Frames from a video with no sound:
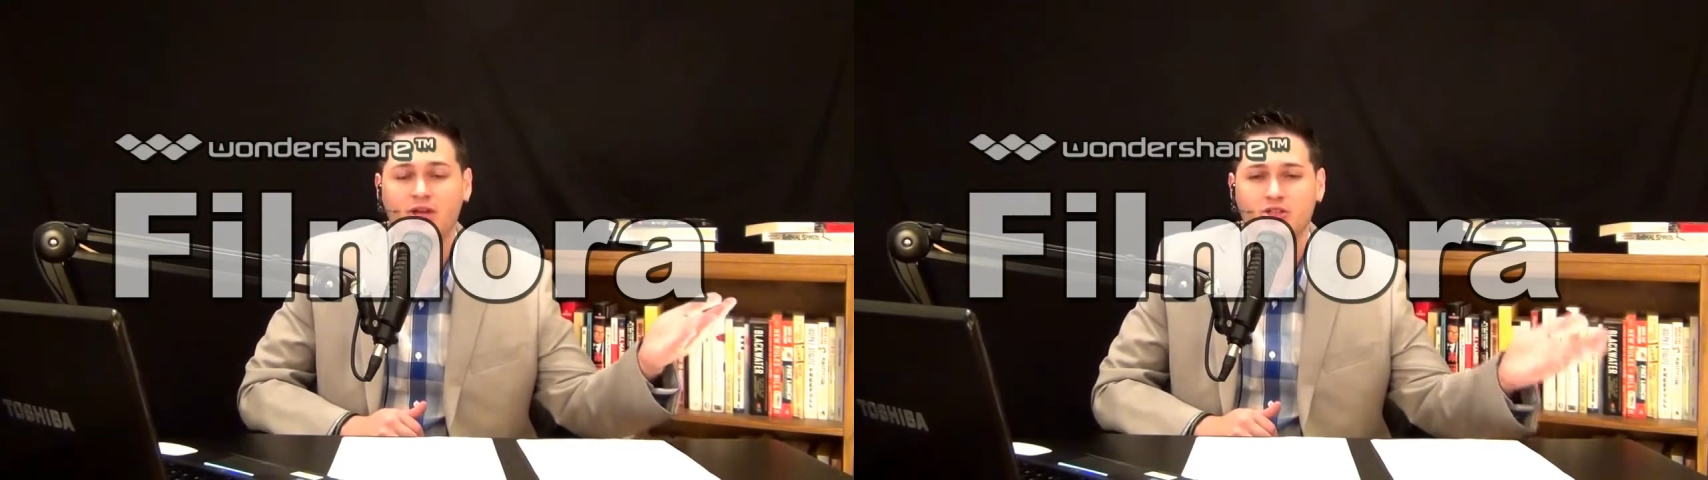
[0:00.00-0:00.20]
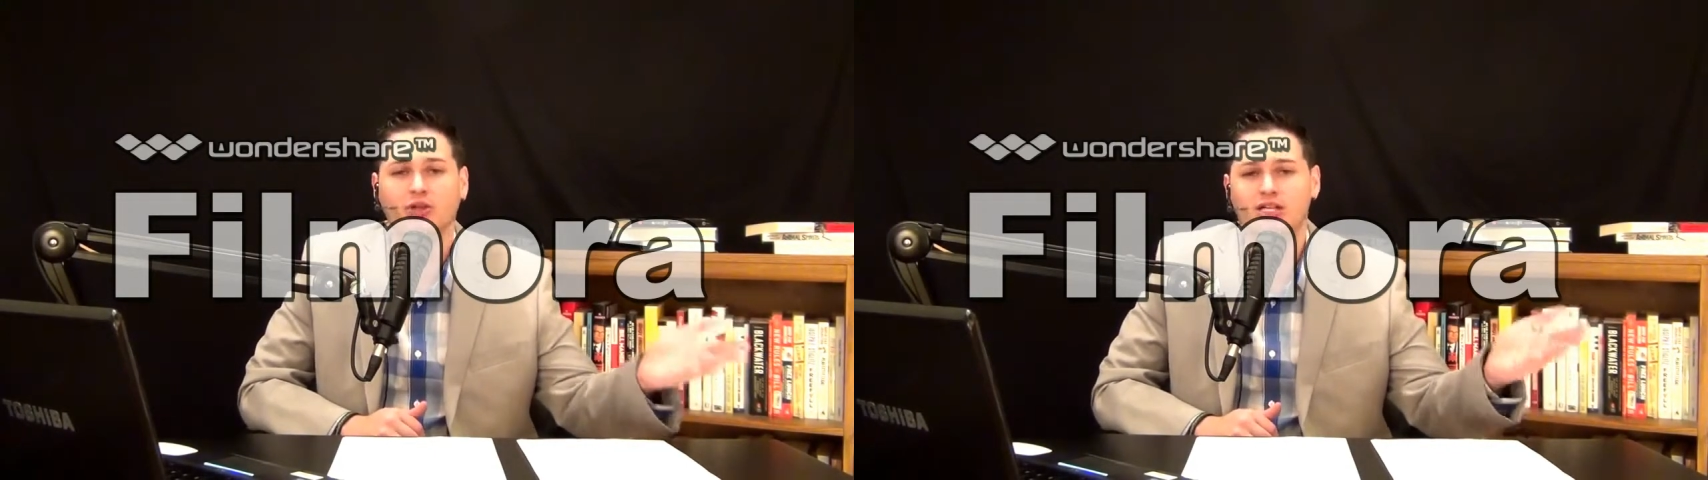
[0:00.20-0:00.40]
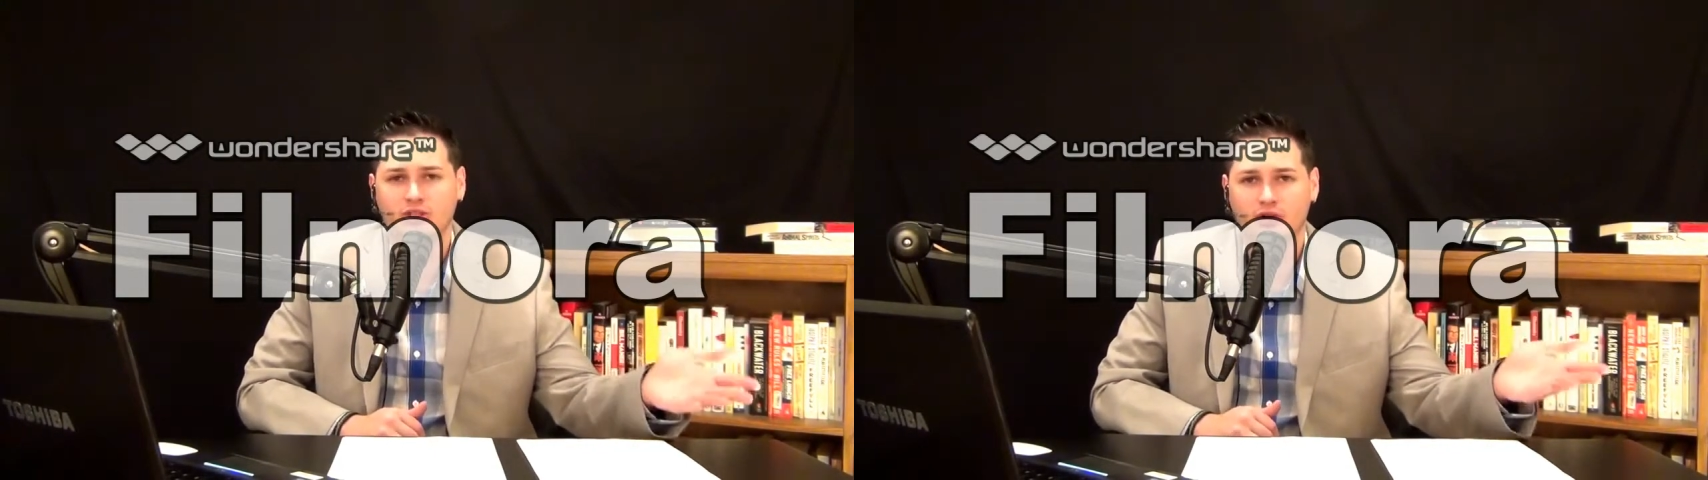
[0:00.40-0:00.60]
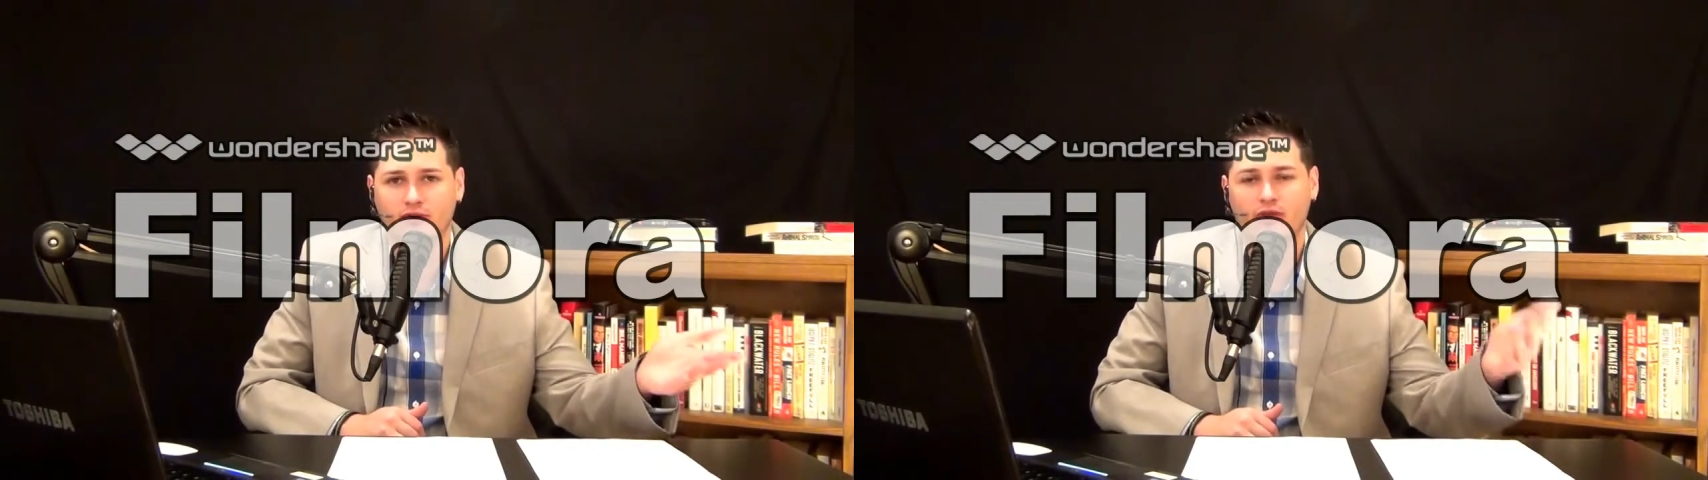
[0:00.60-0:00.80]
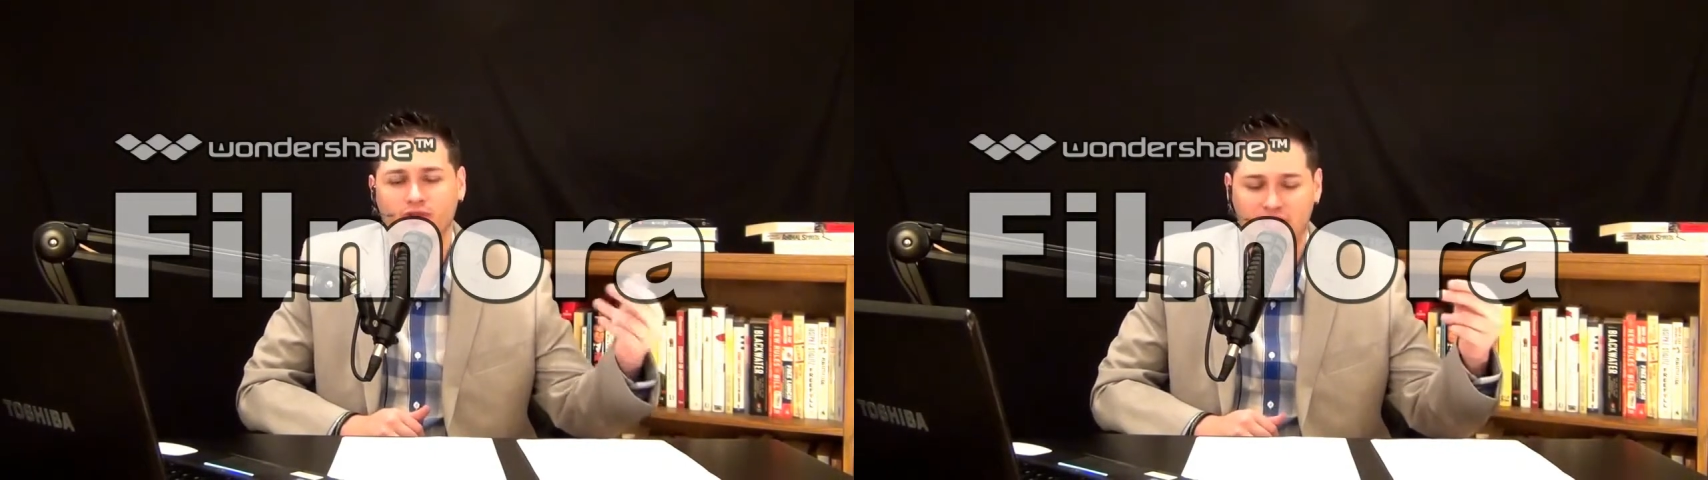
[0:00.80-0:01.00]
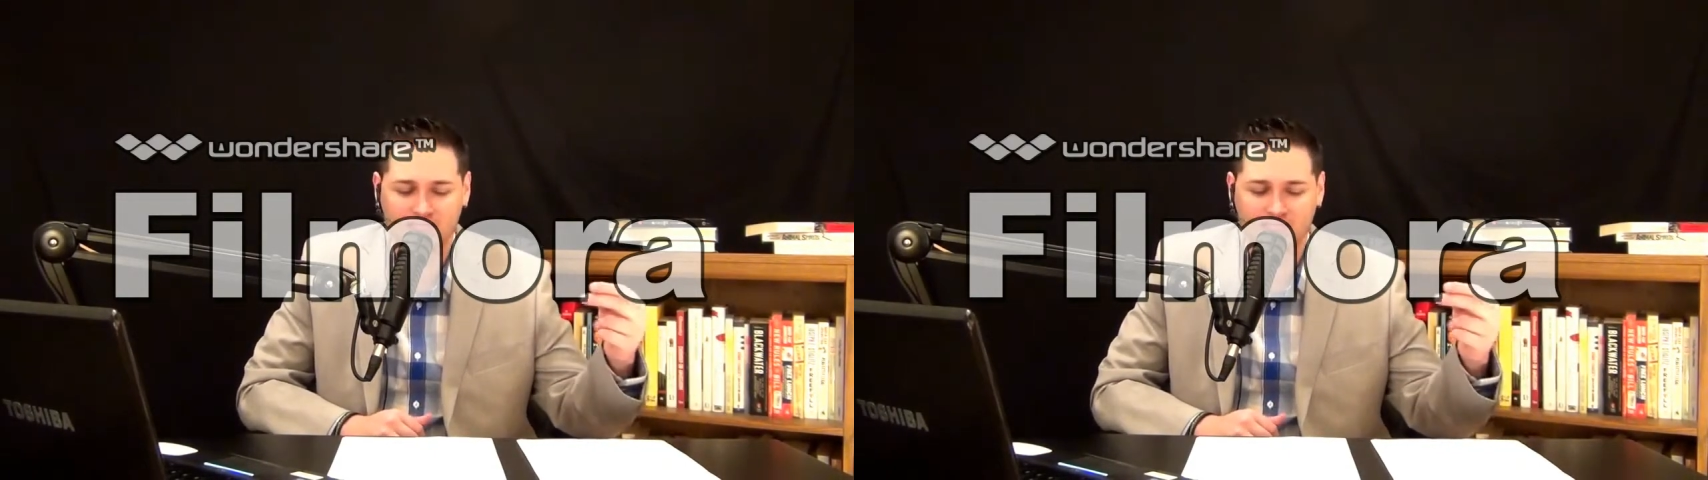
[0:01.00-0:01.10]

So let's look for the